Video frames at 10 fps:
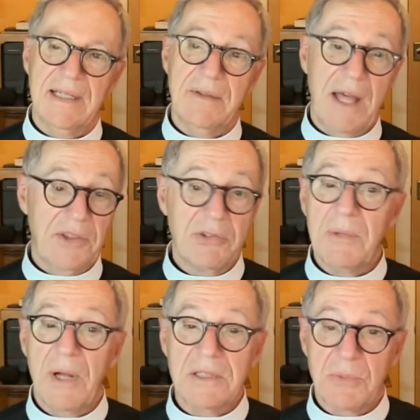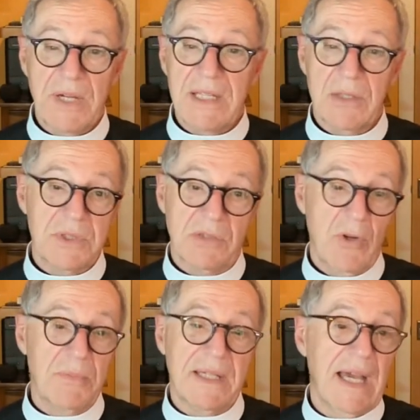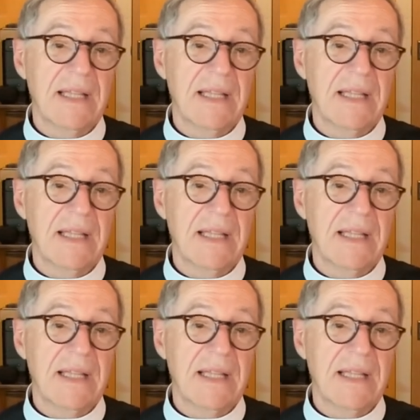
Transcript: And, and, three miles away, there was a Roman